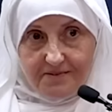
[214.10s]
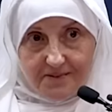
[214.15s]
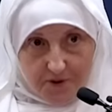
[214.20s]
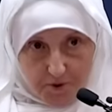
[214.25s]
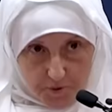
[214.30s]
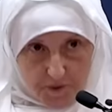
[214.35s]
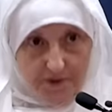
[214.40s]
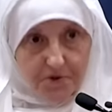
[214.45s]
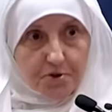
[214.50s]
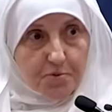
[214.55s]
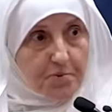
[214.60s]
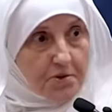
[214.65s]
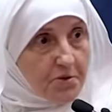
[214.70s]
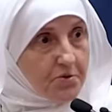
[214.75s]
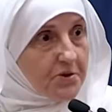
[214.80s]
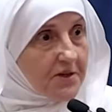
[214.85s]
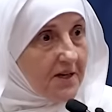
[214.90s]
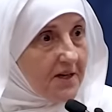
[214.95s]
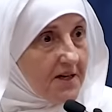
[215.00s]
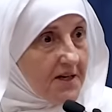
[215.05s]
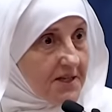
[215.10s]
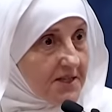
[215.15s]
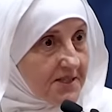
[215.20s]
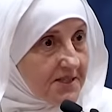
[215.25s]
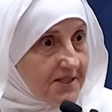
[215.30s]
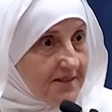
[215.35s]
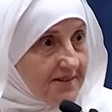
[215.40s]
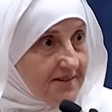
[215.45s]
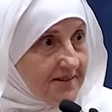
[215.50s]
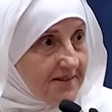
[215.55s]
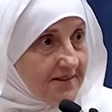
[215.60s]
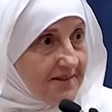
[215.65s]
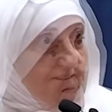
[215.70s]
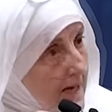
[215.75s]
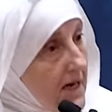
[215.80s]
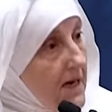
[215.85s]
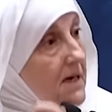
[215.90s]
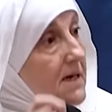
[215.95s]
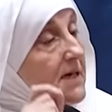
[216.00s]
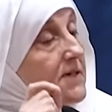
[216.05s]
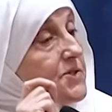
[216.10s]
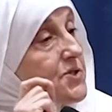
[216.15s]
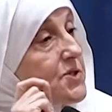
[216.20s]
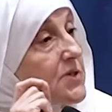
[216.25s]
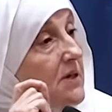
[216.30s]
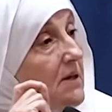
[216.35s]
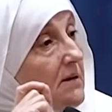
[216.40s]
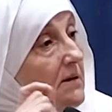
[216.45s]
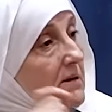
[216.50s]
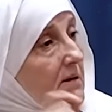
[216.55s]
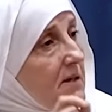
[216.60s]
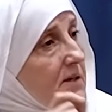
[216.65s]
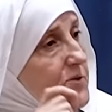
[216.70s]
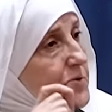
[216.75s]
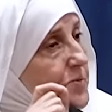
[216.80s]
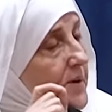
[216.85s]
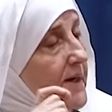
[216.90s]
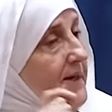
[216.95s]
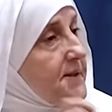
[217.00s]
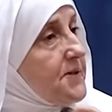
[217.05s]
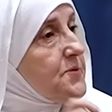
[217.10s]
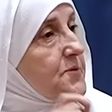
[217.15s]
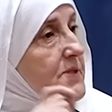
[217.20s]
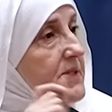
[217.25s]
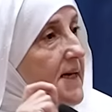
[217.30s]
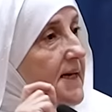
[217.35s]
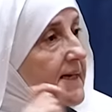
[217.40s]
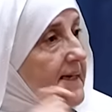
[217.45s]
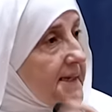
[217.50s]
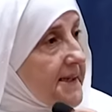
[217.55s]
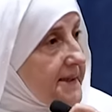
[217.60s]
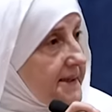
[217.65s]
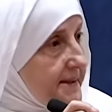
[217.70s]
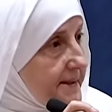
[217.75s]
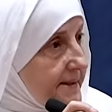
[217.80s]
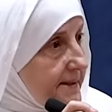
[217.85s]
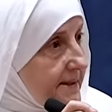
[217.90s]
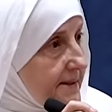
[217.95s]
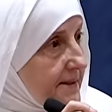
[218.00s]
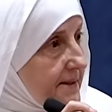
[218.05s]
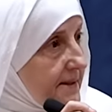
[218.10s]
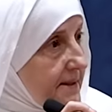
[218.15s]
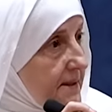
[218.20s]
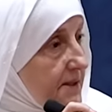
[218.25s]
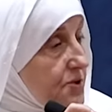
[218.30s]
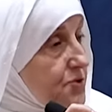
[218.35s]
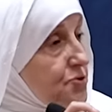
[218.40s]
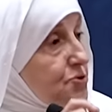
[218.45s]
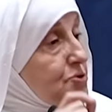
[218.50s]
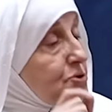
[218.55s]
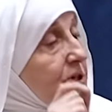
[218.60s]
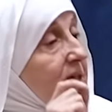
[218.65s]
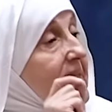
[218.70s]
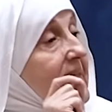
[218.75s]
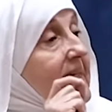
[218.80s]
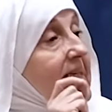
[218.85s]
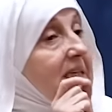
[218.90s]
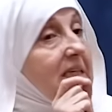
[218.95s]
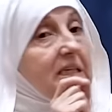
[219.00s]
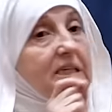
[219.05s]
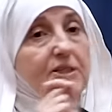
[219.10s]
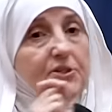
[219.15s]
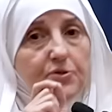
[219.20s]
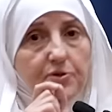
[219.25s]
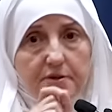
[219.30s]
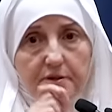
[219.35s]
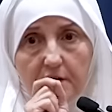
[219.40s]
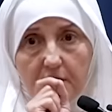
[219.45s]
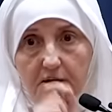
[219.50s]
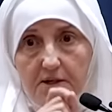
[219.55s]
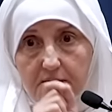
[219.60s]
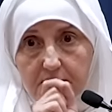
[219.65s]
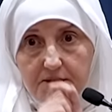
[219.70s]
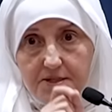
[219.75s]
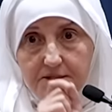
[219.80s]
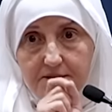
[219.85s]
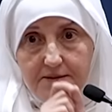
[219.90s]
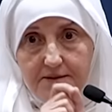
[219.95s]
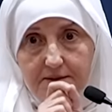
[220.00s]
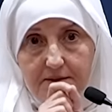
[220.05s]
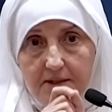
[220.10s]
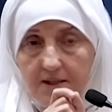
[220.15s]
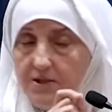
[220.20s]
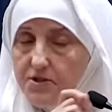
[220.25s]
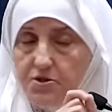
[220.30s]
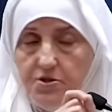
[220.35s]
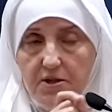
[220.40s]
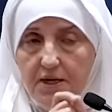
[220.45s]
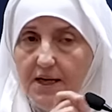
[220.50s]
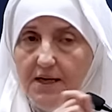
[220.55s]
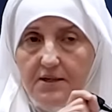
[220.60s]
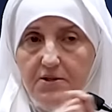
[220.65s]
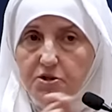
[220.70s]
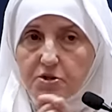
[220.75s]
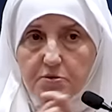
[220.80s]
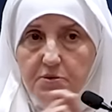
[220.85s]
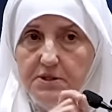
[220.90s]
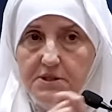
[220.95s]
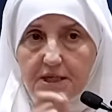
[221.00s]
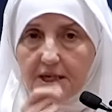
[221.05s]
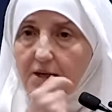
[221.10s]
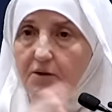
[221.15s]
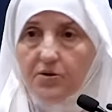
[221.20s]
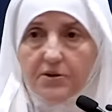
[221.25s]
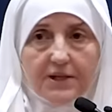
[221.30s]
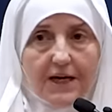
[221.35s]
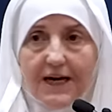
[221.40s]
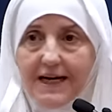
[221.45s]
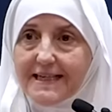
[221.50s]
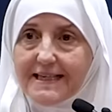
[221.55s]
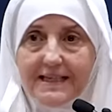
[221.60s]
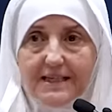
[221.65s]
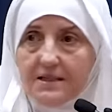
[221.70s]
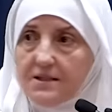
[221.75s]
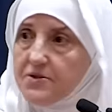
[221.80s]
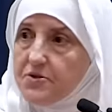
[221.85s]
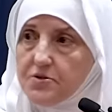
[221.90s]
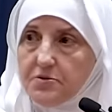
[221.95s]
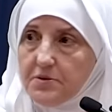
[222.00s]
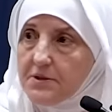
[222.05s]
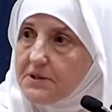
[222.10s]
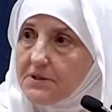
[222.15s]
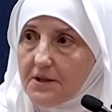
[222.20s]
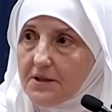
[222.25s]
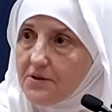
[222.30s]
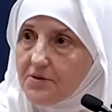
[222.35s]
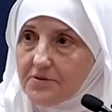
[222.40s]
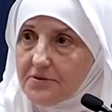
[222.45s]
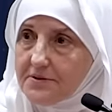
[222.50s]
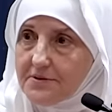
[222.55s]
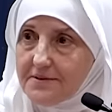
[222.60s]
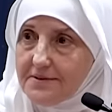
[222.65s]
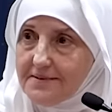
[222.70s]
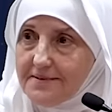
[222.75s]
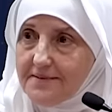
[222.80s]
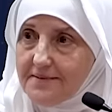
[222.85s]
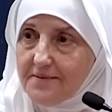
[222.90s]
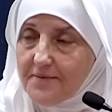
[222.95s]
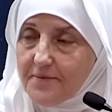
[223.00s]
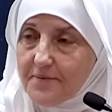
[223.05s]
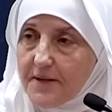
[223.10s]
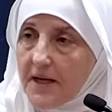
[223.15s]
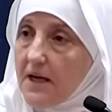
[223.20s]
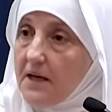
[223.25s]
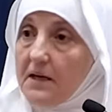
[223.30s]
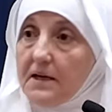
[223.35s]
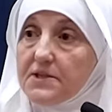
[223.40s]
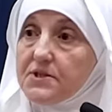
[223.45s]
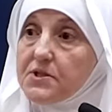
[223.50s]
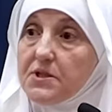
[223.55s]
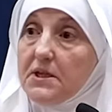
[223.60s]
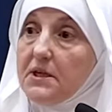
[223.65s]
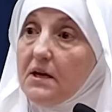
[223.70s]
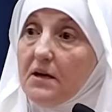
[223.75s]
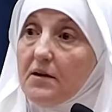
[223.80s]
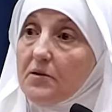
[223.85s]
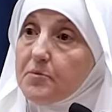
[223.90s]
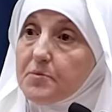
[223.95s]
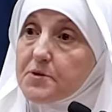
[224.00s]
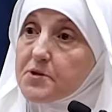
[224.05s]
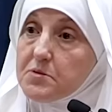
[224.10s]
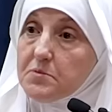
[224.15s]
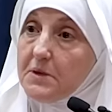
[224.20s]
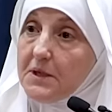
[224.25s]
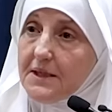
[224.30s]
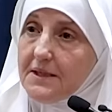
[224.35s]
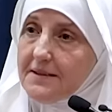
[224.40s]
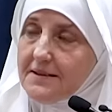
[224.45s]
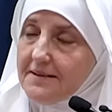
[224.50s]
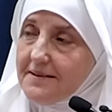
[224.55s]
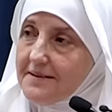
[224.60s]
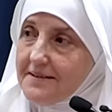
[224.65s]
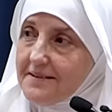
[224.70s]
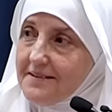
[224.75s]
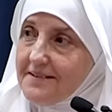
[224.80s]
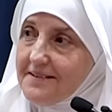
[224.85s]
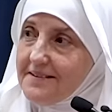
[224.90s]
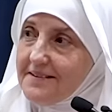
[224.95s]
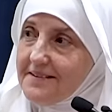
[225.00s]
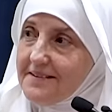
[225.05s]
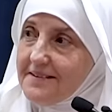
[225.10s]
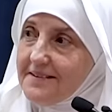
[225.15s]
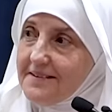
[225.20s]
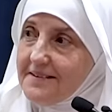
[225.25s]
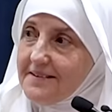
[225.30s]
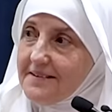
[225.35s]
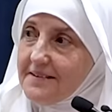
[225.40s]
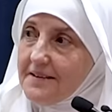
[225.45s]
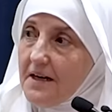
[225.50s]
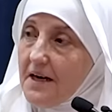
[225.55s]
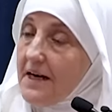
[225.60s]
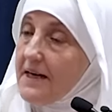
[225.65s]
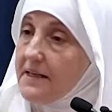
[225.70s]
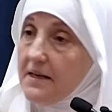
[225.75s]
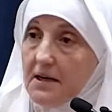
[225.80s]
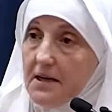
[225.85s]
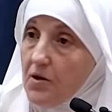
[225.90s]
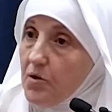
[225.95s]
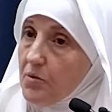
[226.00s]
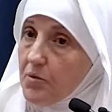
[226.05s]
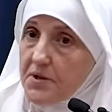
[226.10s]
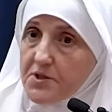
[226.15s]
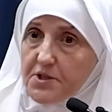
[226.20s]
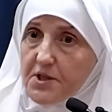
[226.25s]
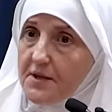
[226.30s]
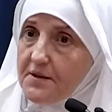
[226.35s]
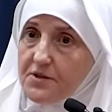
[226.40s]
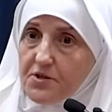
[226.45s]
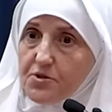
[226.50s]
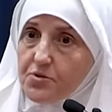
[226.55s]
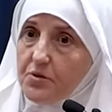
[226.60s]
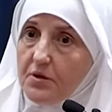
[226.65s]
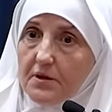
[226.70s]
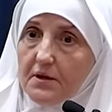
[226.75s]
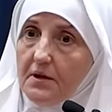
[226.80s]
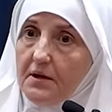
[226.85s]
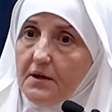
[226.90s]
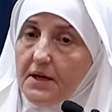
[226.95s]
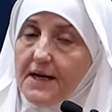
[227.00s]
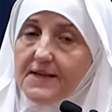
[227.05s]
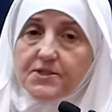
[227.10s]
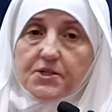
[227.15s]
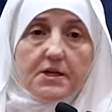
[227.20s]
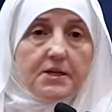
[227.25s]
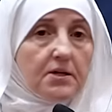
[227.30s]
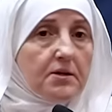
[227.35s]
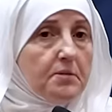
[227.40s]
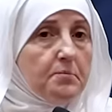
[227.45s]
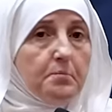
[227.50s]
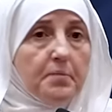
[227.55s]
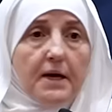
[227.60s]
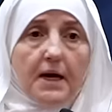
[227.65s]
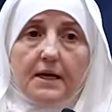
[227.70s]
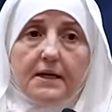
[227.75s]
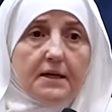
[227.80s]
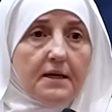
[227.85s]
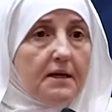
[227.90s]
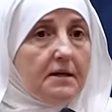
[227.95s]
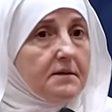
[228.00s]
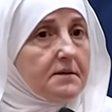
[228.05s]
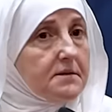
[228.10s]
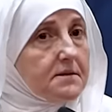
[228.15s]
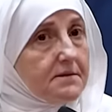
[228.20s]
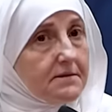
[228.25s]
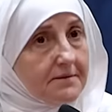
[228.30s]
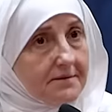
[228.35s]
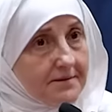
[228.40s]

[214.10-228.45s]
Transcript: Do you want a pure heart? Ask Allah subhanahu wa ta'ala to clean your heart, because you can't do it alone. I can't do it alone, unless He helps me. And I always say this to Allah. I say, Ya Rabbi, I can't.